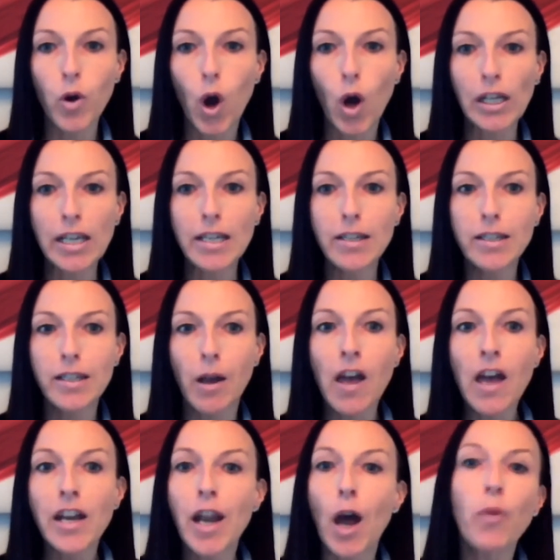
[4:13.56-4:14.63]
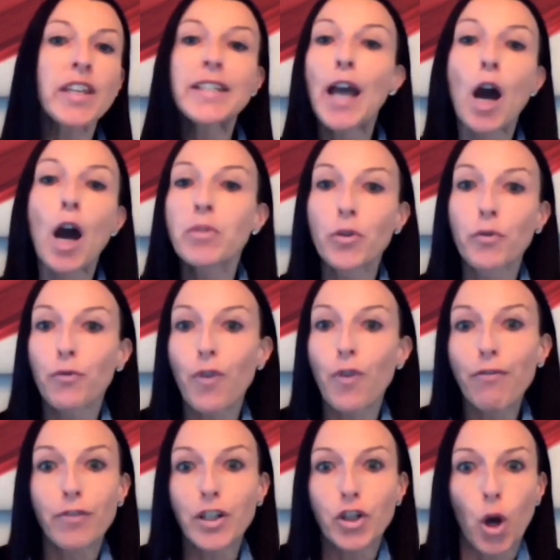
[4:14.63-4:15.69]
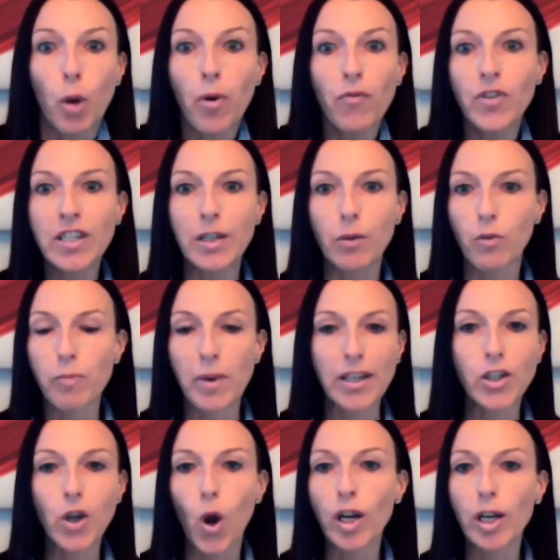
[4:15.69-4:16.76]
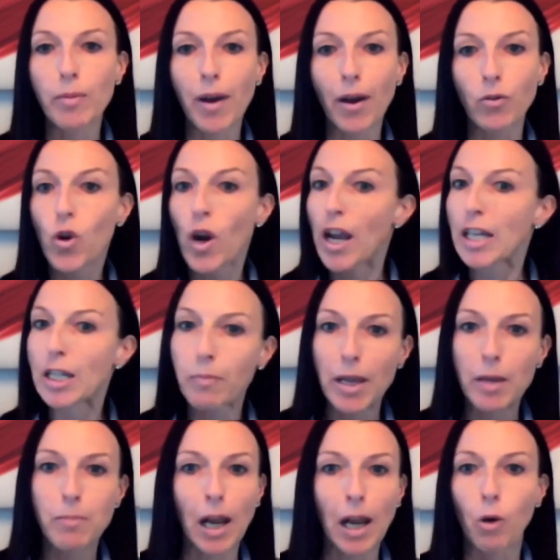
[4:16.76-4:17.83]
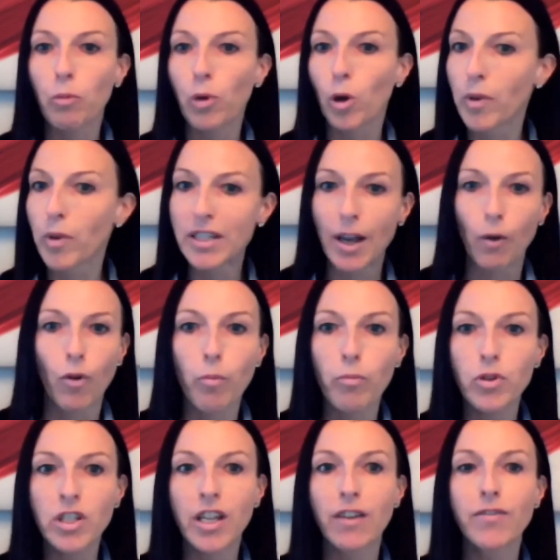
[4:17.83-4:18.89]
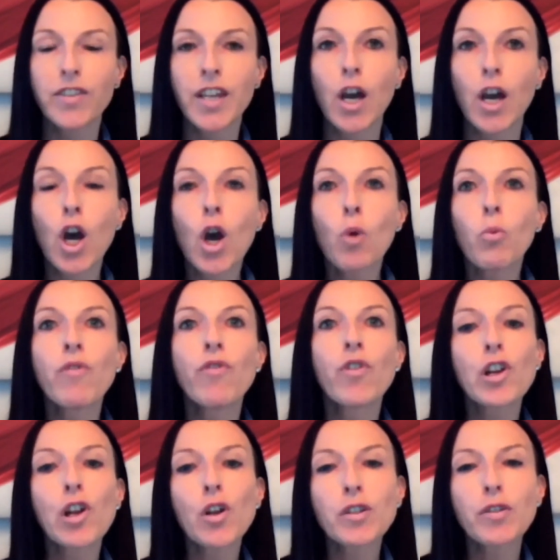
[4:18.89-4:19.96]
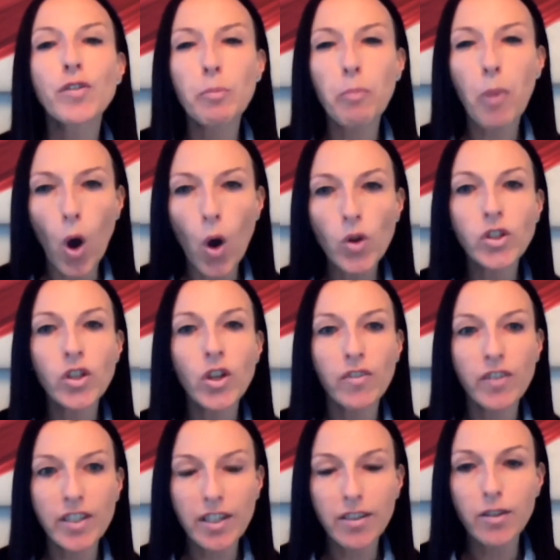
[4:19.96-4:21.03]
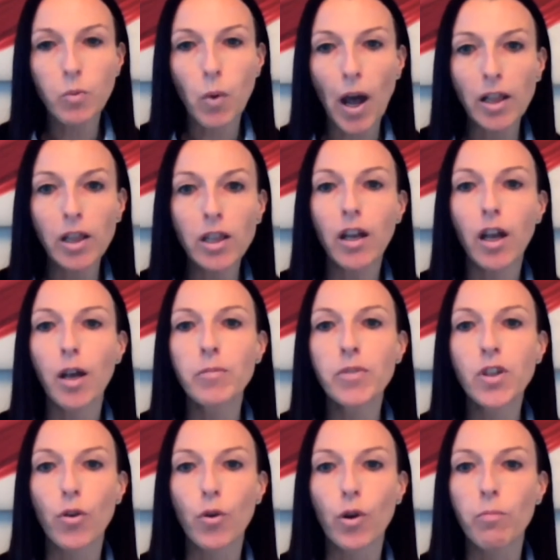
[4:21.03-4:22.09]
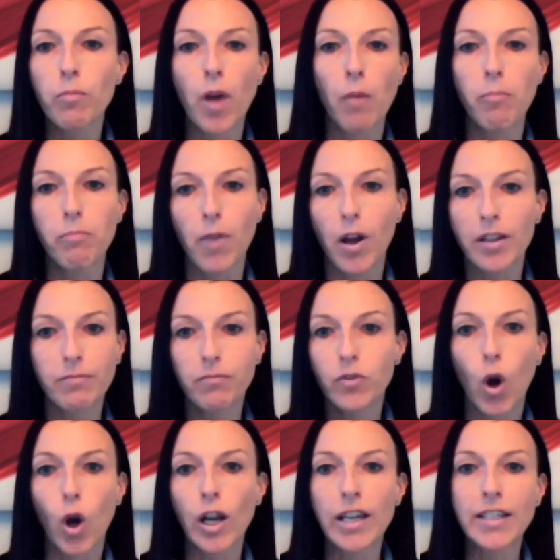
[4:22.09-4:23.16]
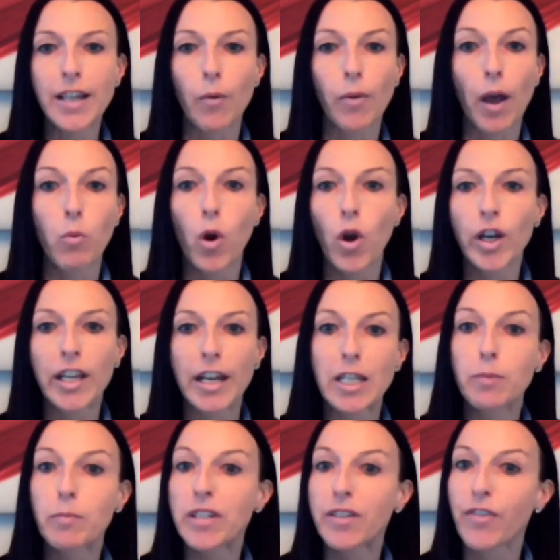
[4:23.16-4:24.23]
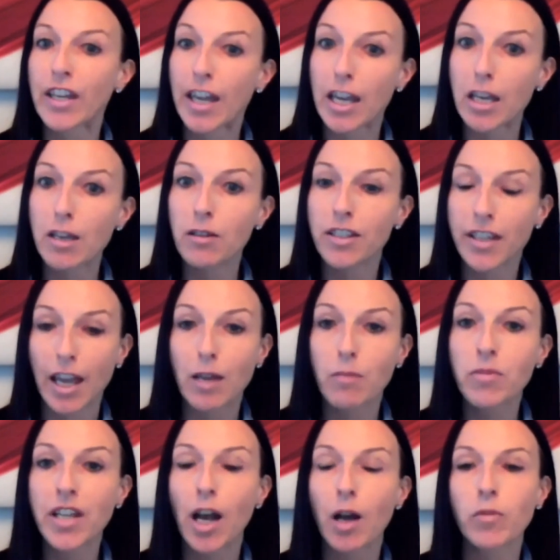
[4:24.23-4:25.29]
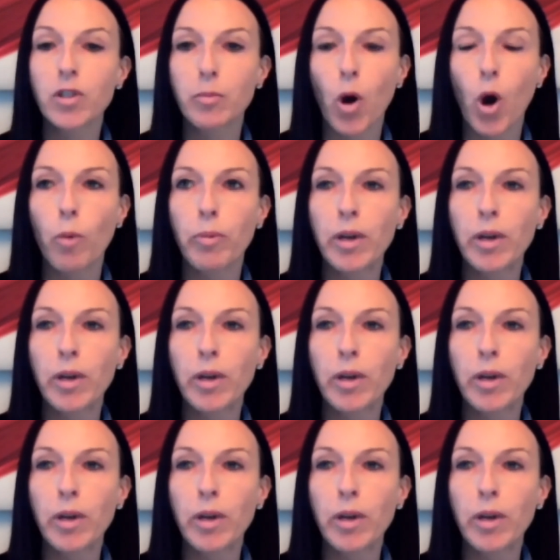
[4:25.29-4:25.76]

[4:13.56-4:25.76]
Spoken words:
colleagues. Now, this can't be done for every job. Obviously, we've been talking about tradespeople, our plumbers, our operatives. We run a lot of support services as well. So there are colleagues out there working in specific schemes to help support